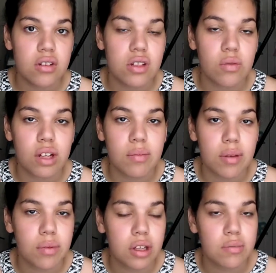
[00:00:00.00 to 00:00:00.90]
so we're going to be
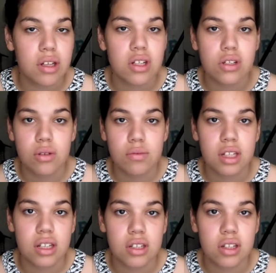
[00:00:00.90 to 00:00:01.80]
pretty much zoomed
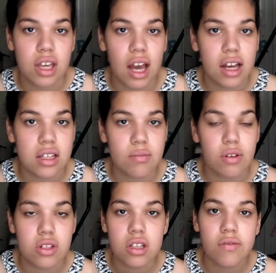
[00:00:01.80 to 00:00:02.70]
into the eyes
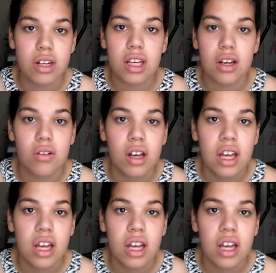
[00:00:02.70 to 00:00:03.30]
most of the video,